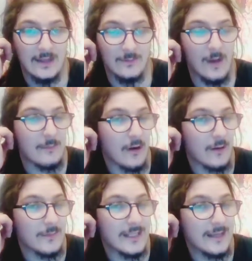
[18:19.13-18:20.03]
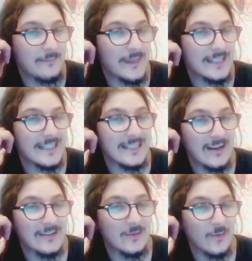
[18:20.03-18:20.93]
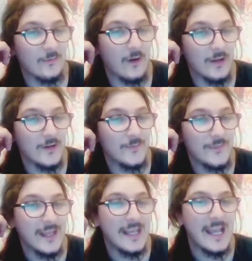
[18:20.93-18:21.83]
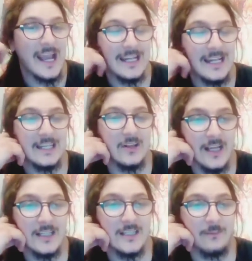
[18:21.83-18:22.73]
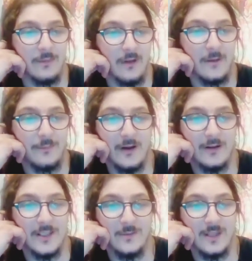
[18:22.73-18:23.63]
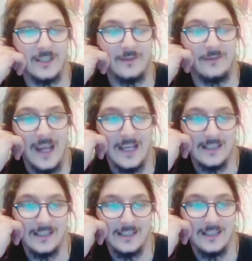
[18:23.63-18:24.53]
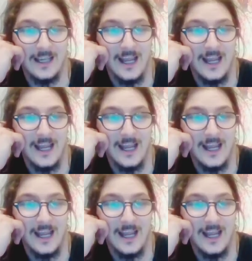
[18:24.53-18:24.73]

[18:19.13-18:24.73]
My problem with him is he doesn't throw volume, and he likes to block punches with his face.